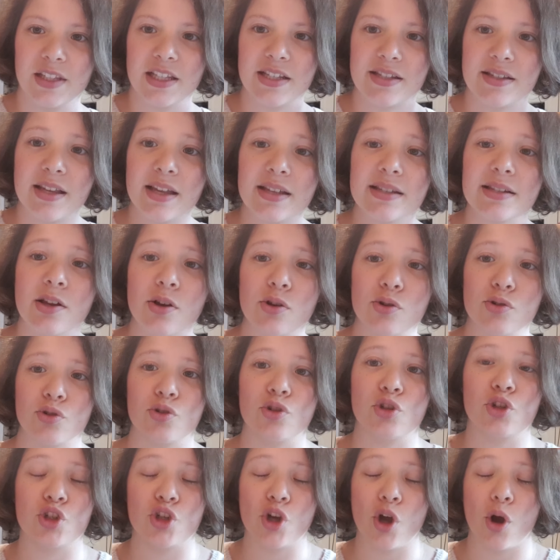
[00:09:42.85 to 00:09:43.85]
This just goes
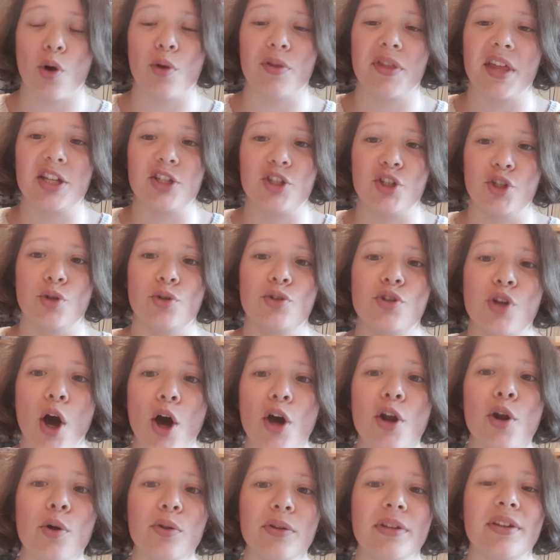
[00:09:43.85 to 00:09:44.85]
to show that you
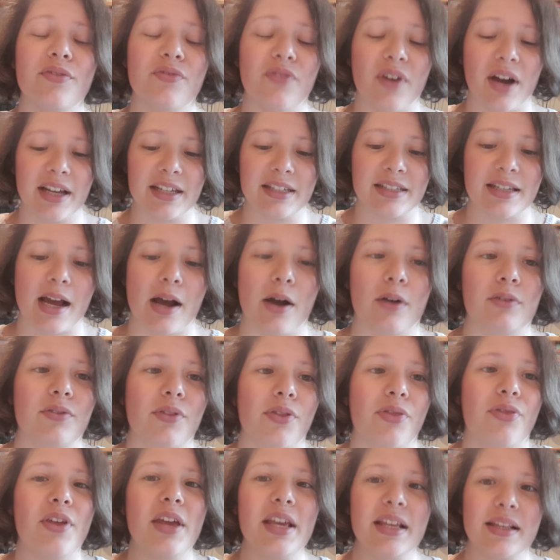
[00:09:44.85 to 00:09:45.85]
not only find
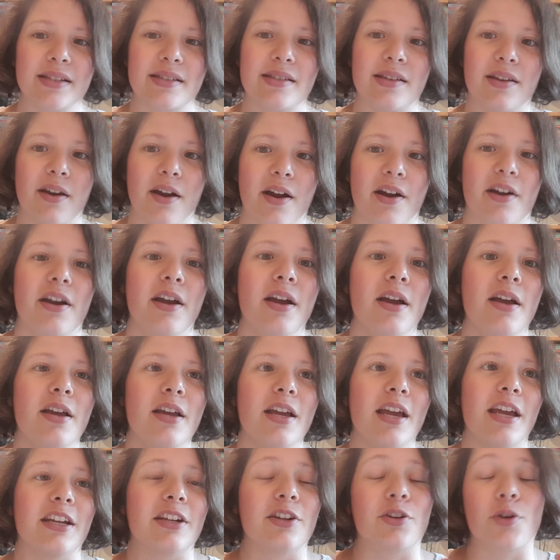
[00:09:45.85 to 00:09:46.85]
out things that are
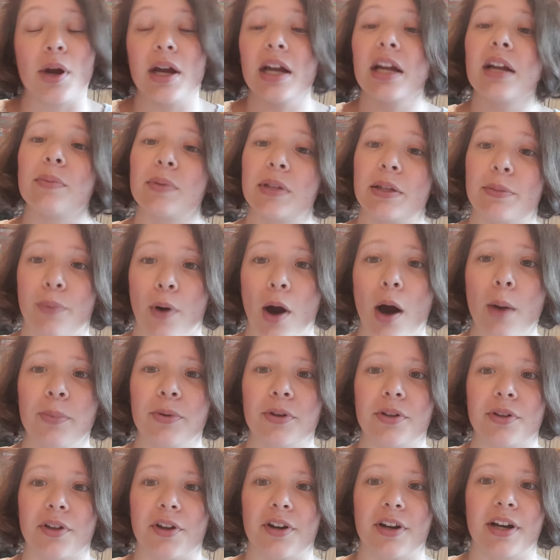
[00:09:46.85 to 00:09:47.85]
incredibly
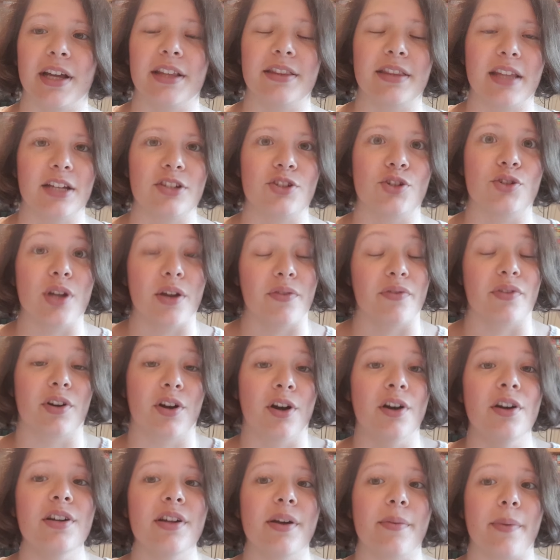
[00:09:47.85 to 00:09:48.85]
popular and that you never
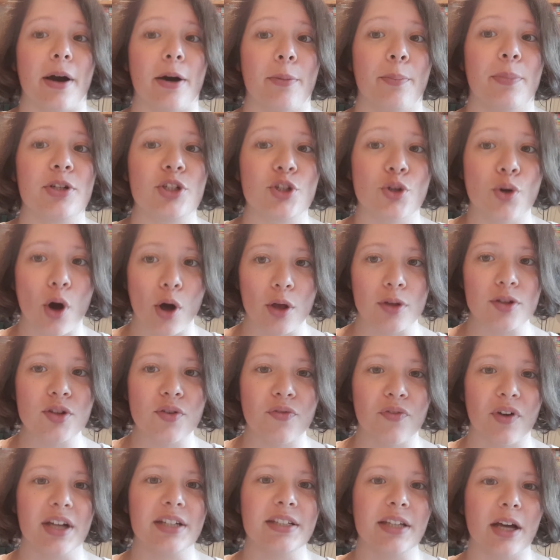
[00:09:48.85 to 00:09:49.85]
heard about, but you
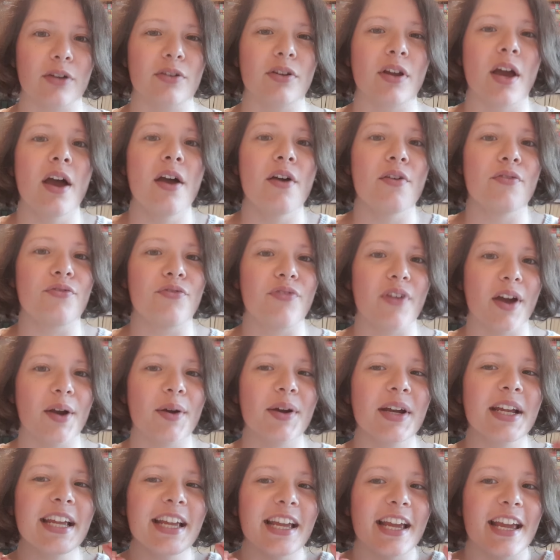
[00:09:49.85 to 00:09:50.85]
also find out
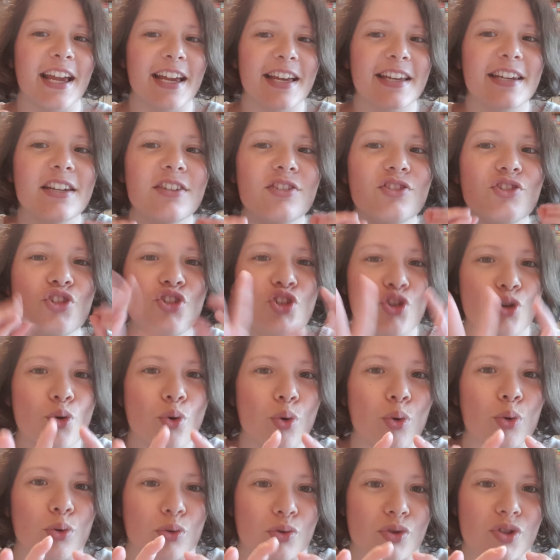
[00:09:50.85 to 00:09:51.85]
very hidden
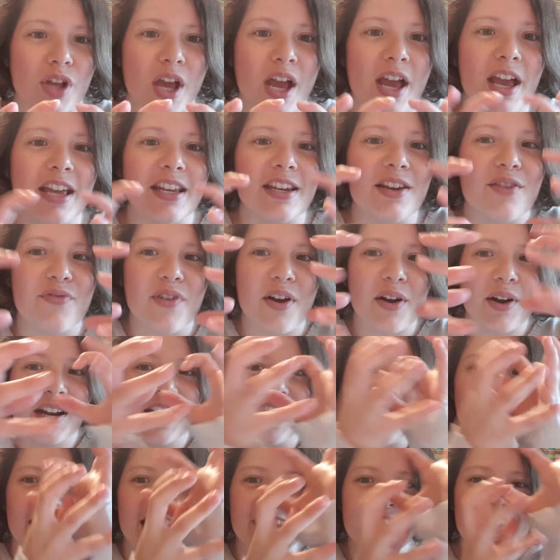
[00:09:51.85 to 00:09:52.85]
jewels in a
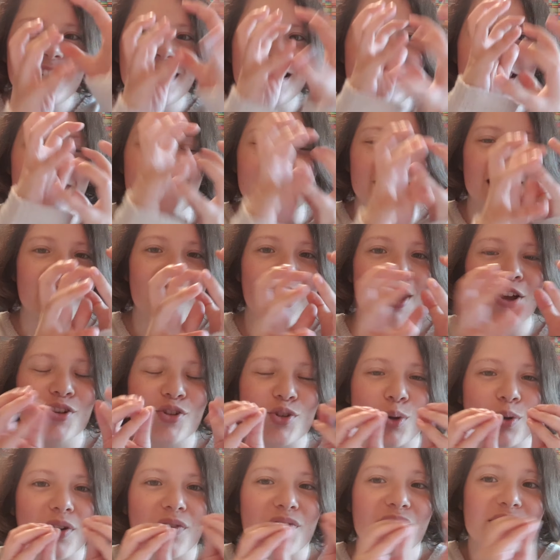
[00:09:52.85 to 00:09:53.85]
very indie
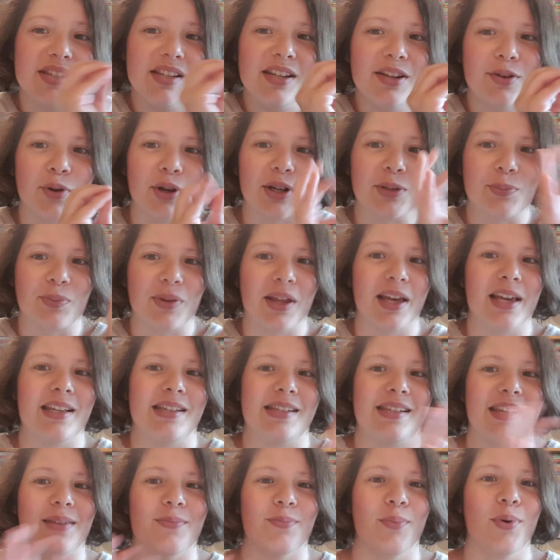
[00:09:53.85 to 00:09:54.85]
sort of secret
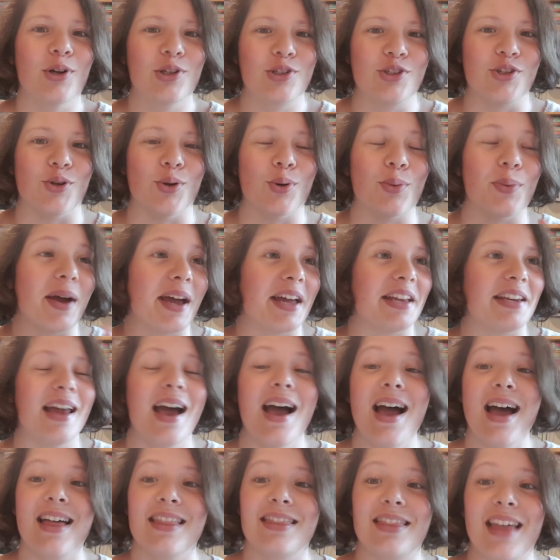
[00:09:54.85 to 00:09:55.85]
place in BookTube,
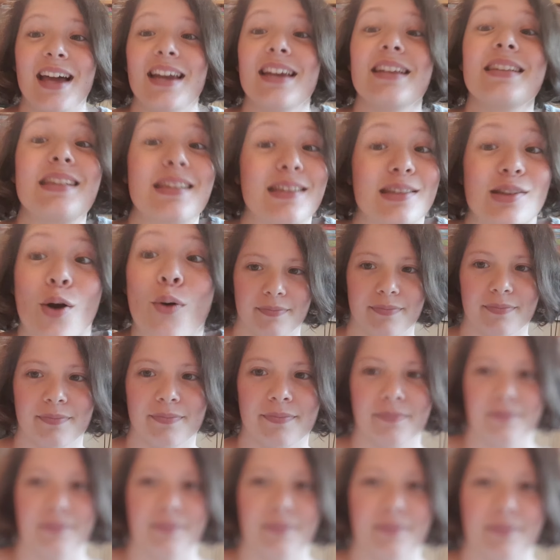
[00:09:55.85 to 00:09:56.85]
and that is so
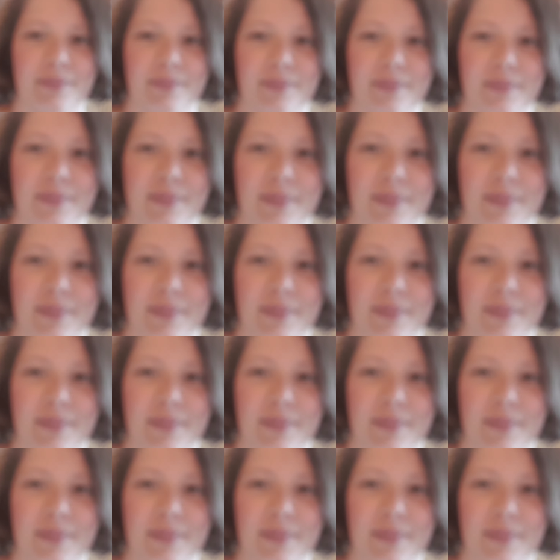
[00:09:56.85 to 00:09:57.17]
much fun.